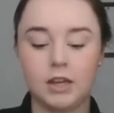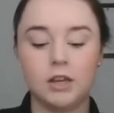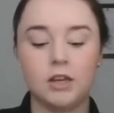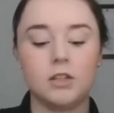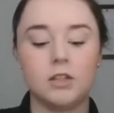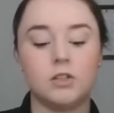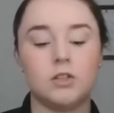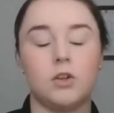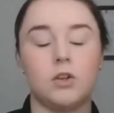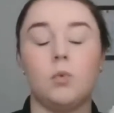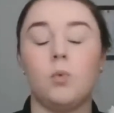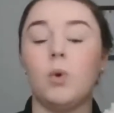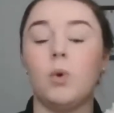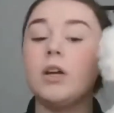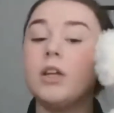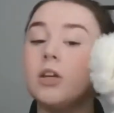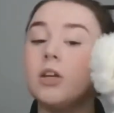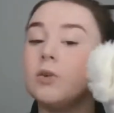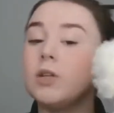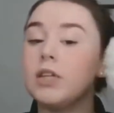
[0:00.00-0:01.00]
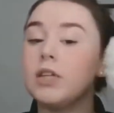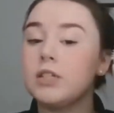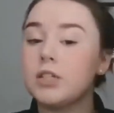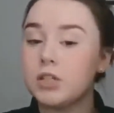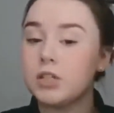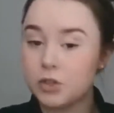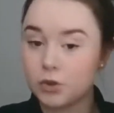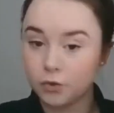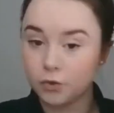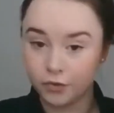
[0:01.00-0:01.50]
So what you need to
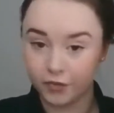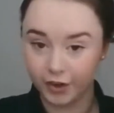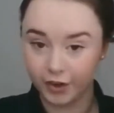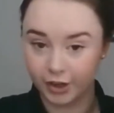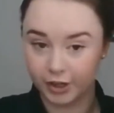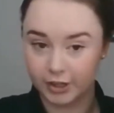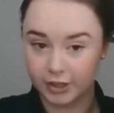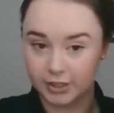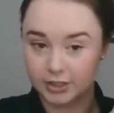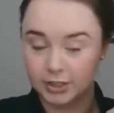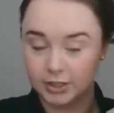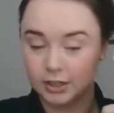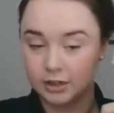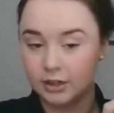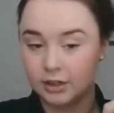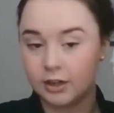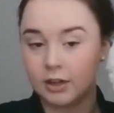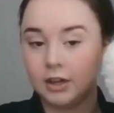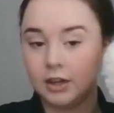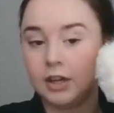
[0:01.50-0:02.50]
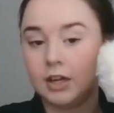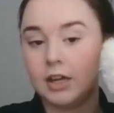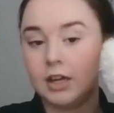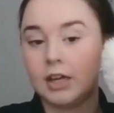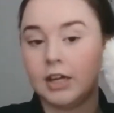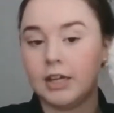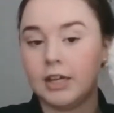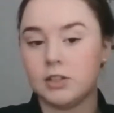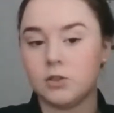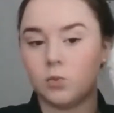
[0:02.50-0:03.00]
do first
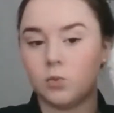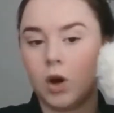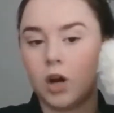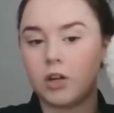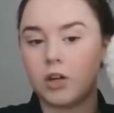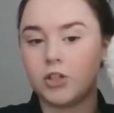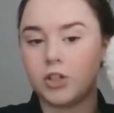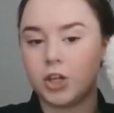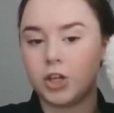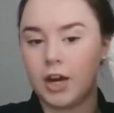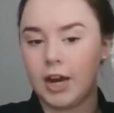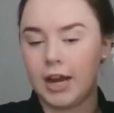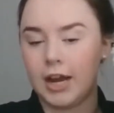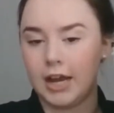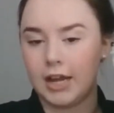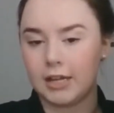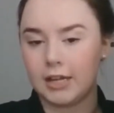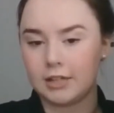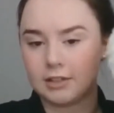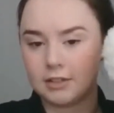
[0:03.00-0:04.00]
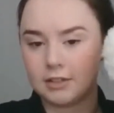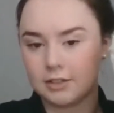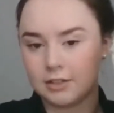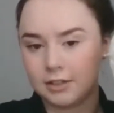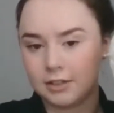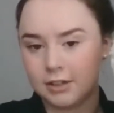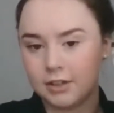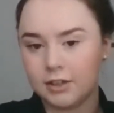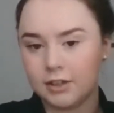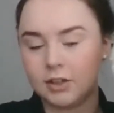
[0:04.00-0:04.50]
is wash your hands.
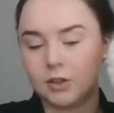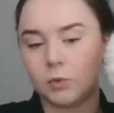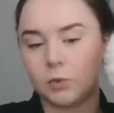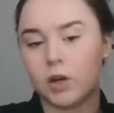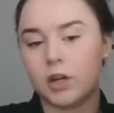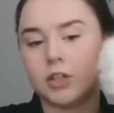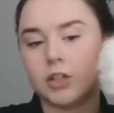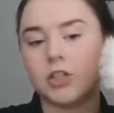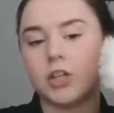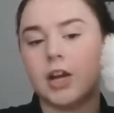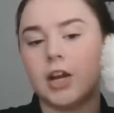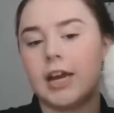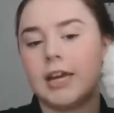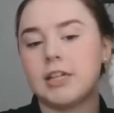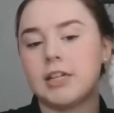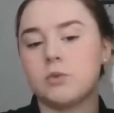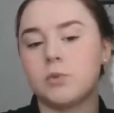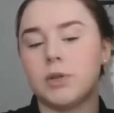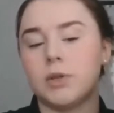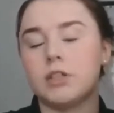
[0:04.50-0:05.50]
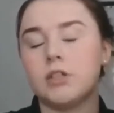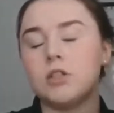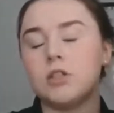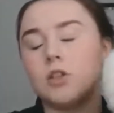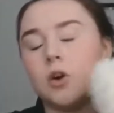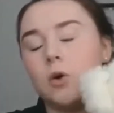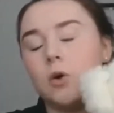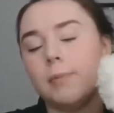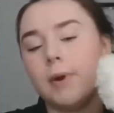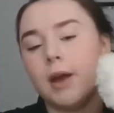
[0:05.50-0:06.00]
Wash your hands with
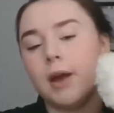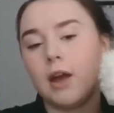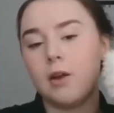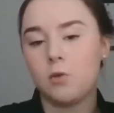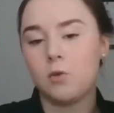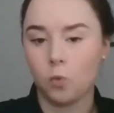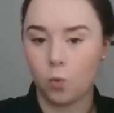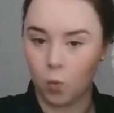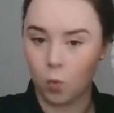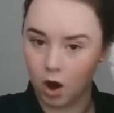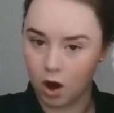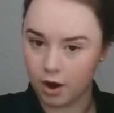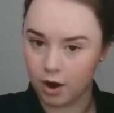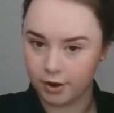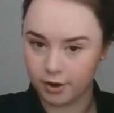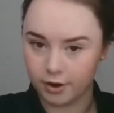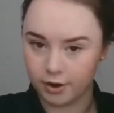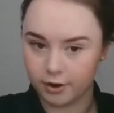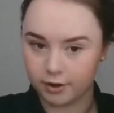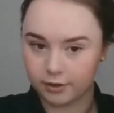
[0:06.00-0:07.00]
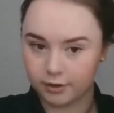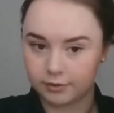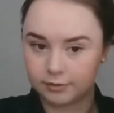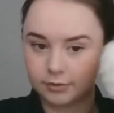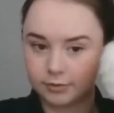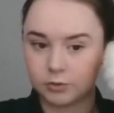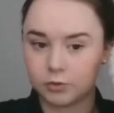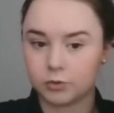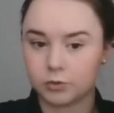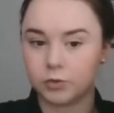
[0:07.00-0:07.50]
soap and water.
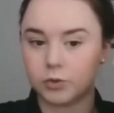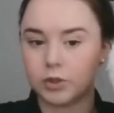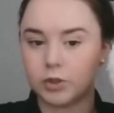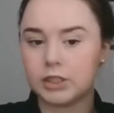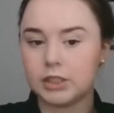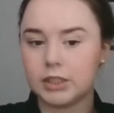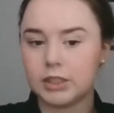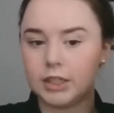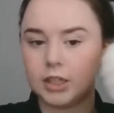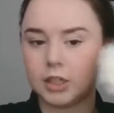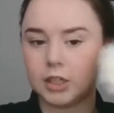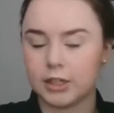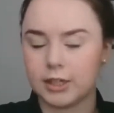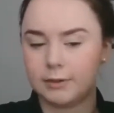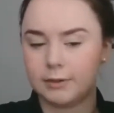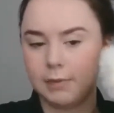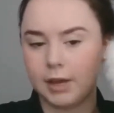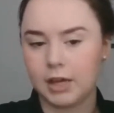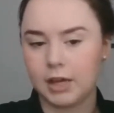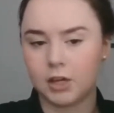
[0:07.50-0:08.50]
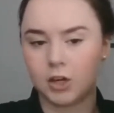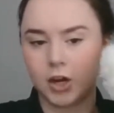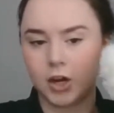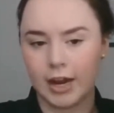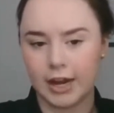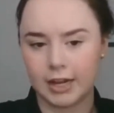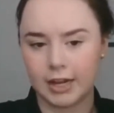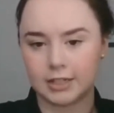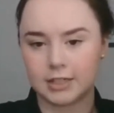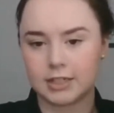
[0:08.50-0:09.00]
Really good. Make your
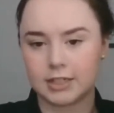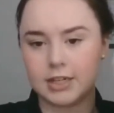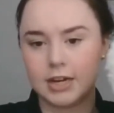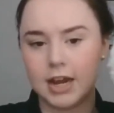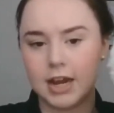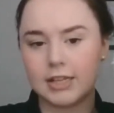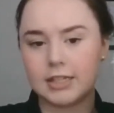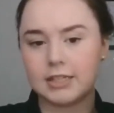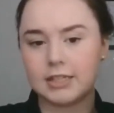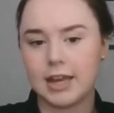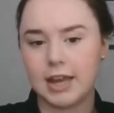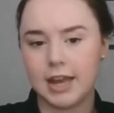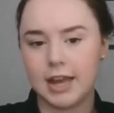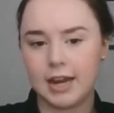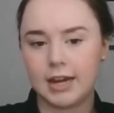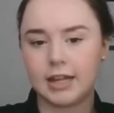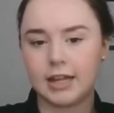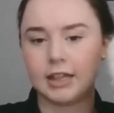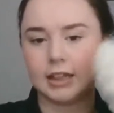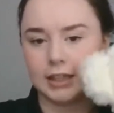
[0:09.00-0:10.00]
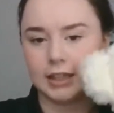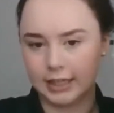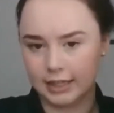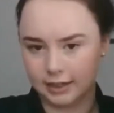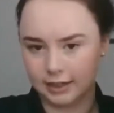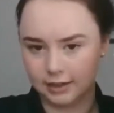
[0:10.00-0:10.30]
hands nice and clean.